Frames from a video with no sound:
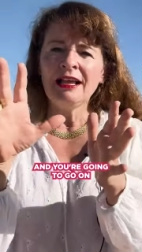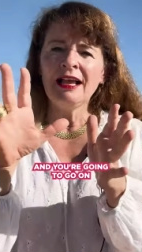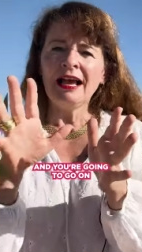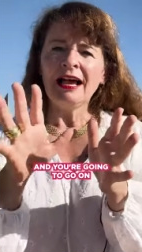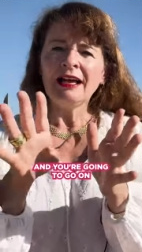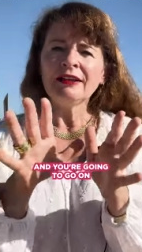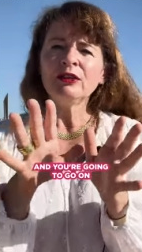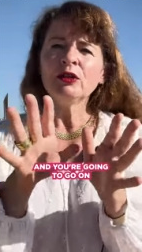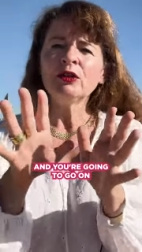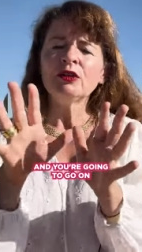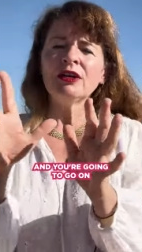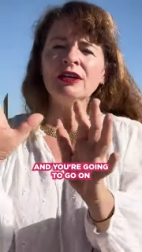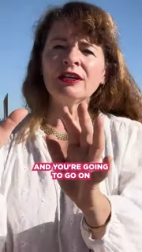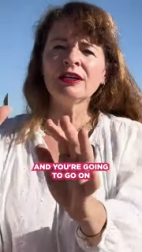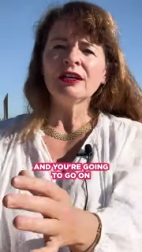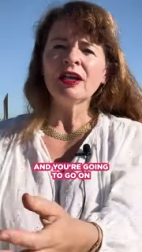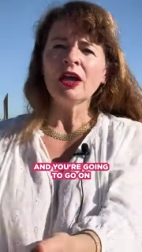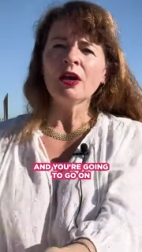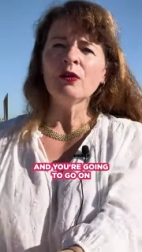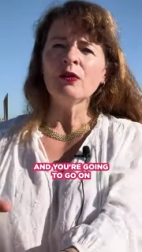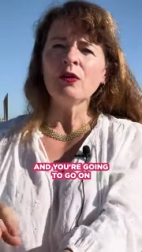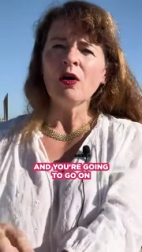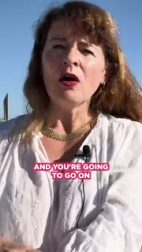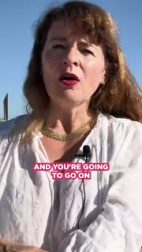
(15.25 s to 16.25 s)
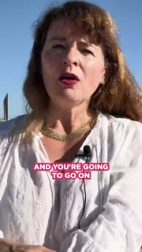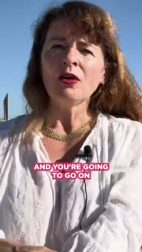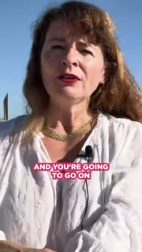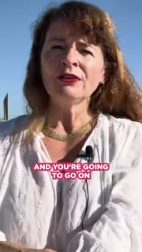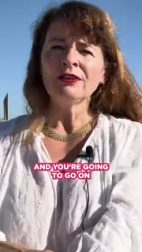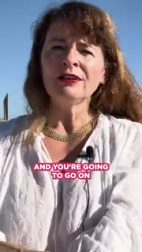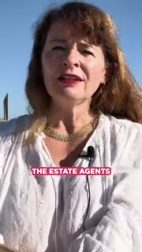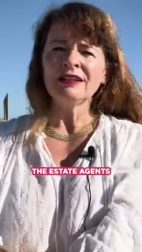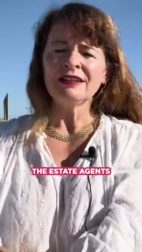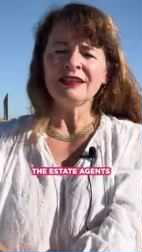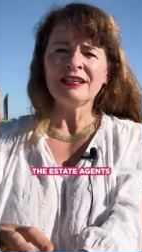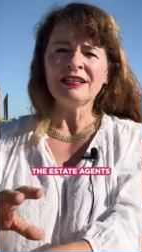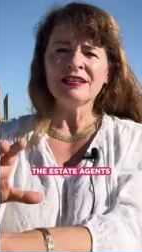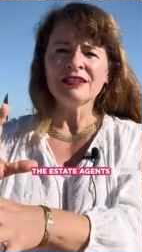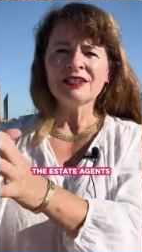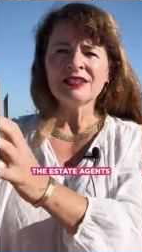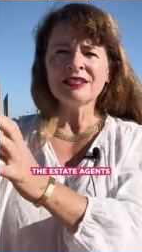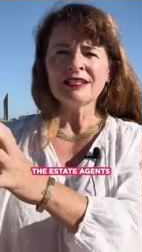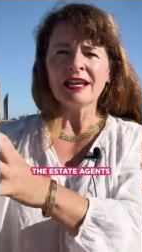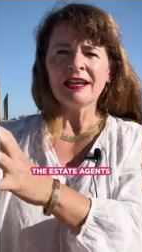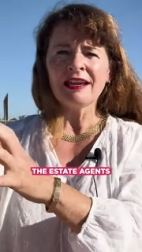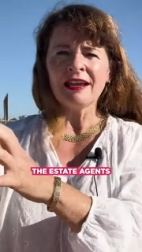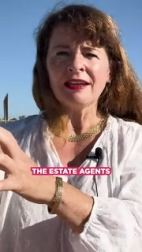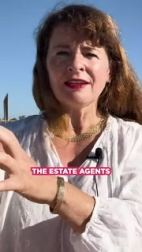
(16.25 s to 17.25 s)
and you're going to go on the
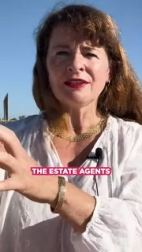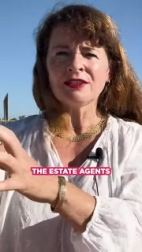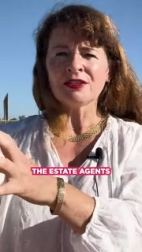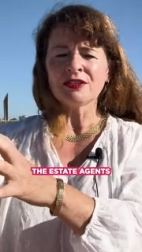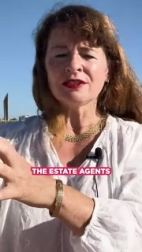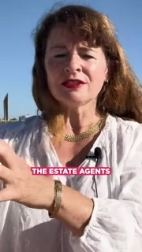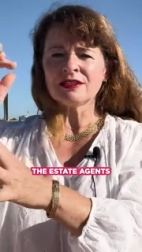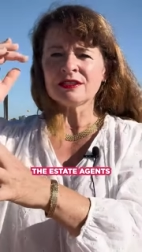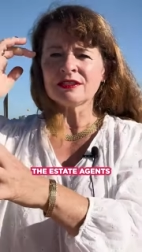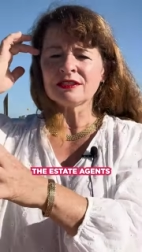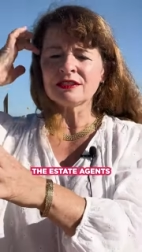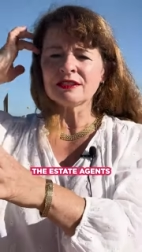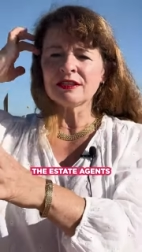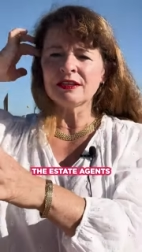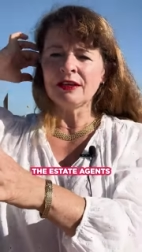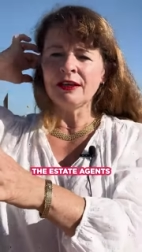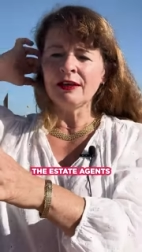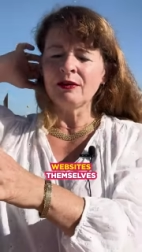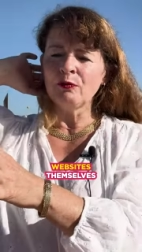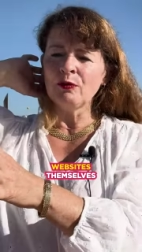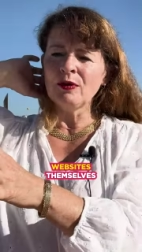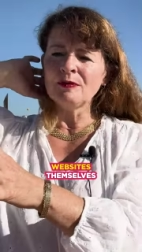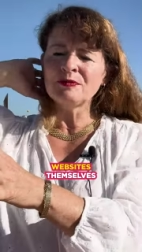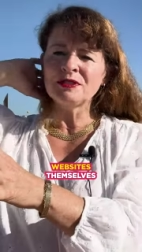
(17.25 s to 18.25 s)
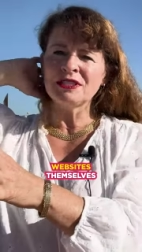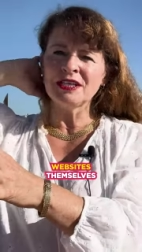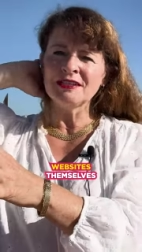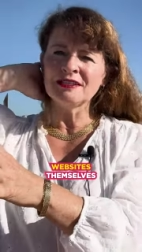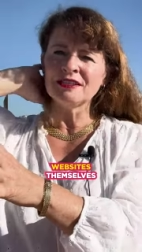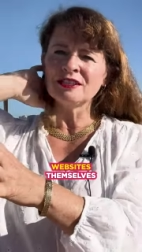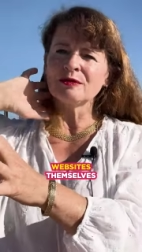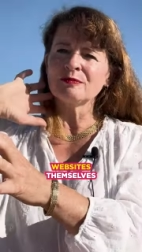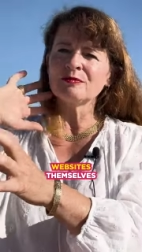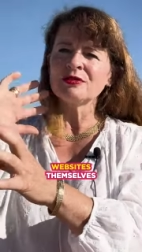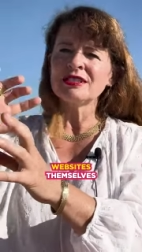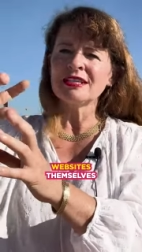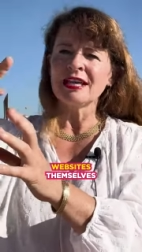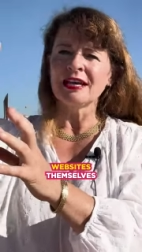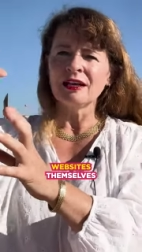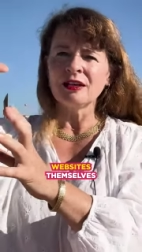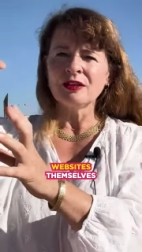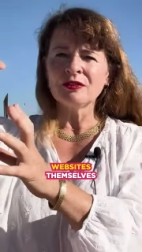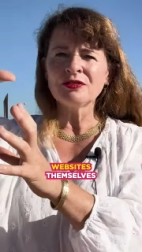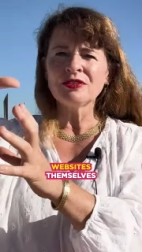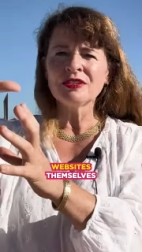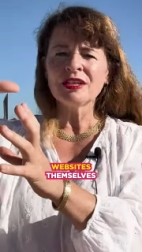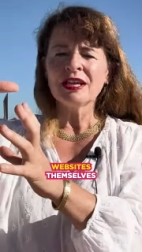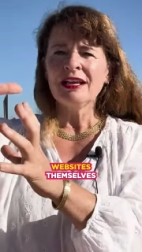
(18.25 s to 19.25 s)
estate agents' websites
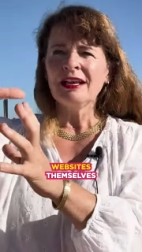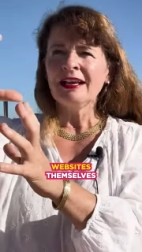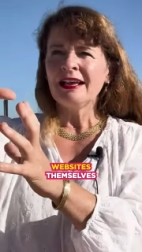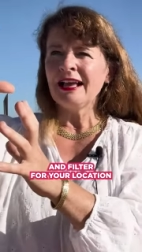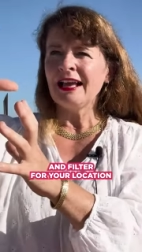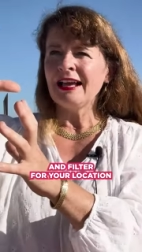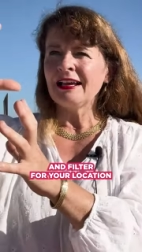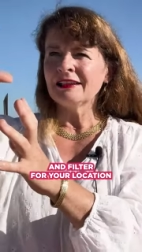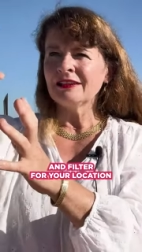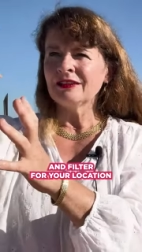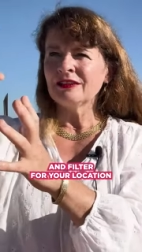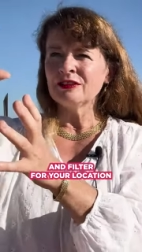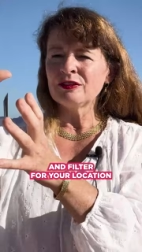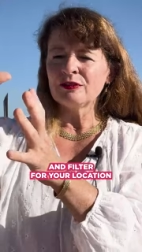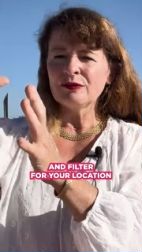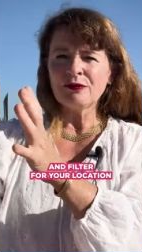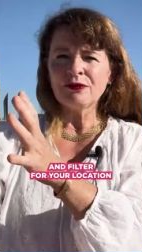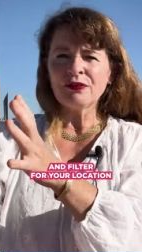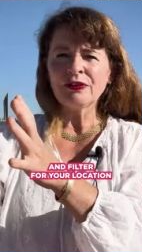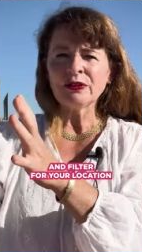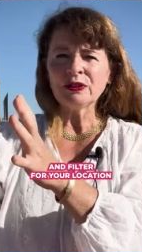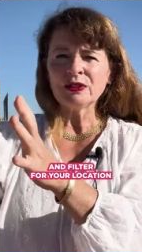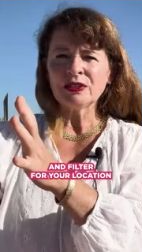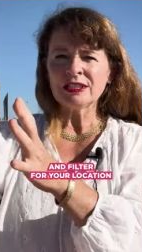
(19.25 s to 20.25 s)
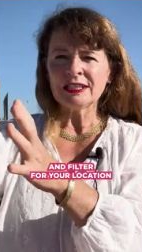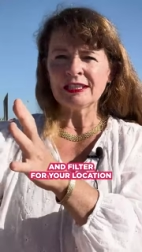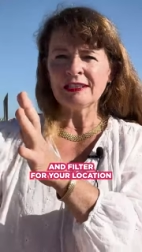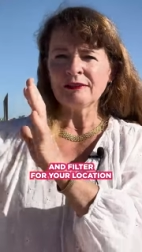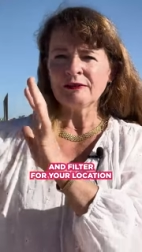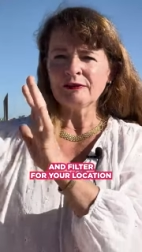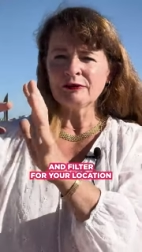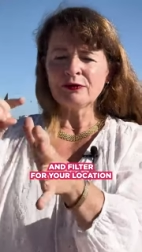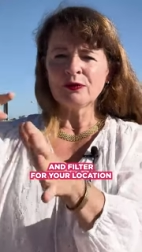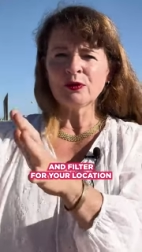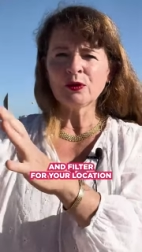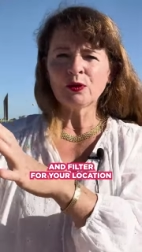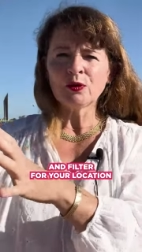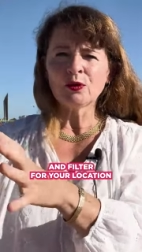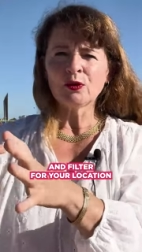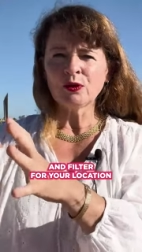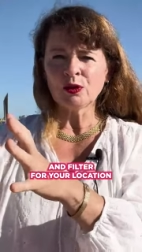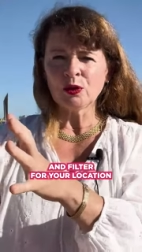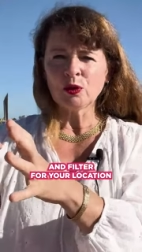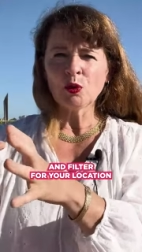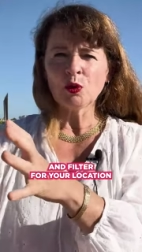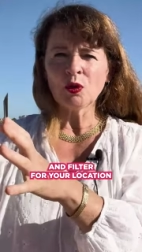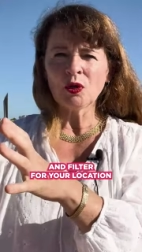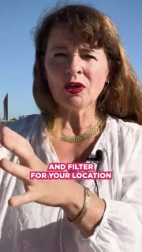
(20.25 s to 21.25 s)
themselves and filter for
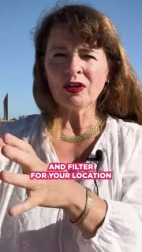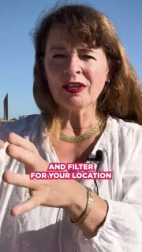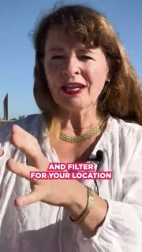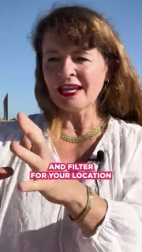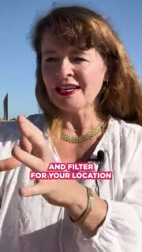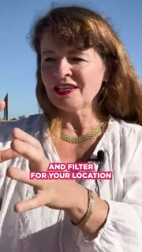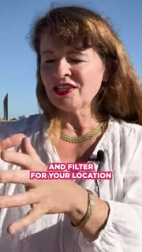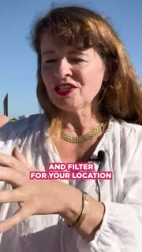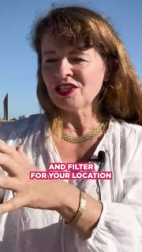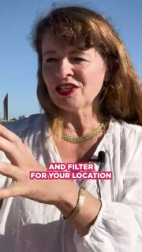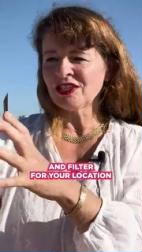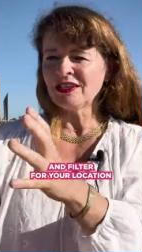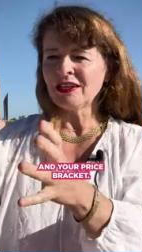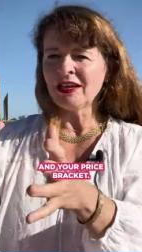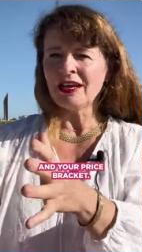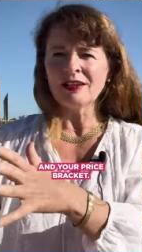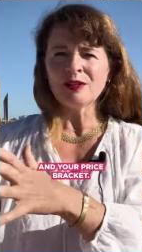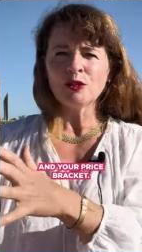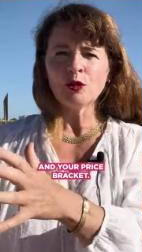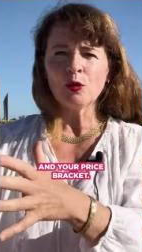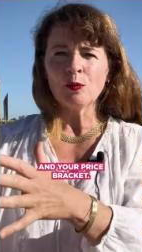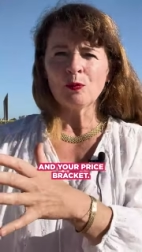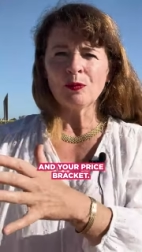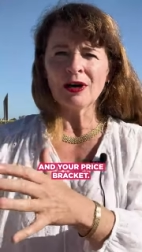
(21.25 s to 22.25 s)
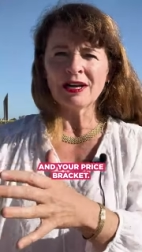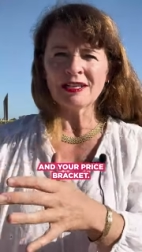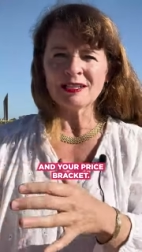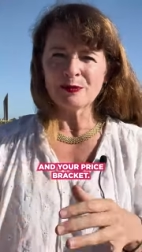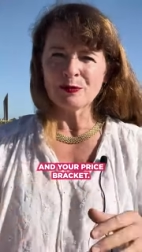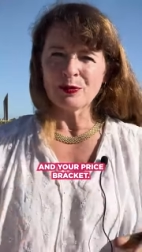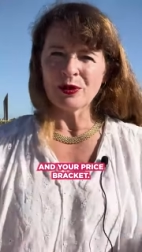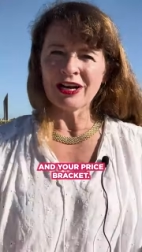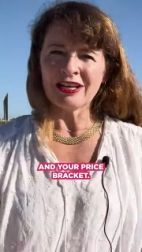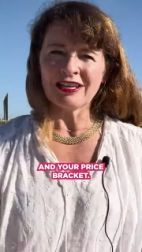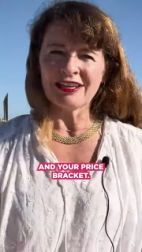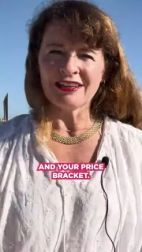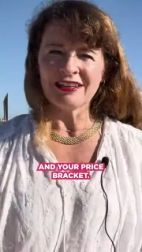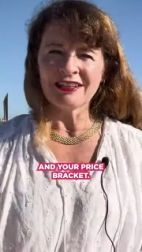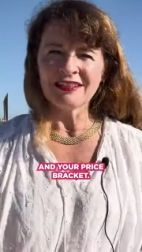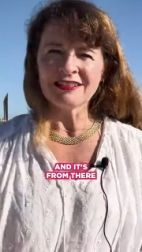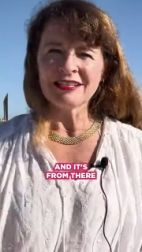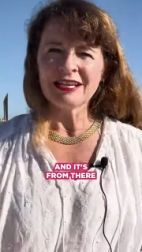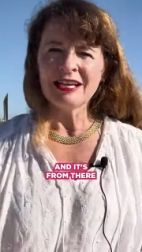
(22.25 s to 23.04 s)
your location and your price bracket.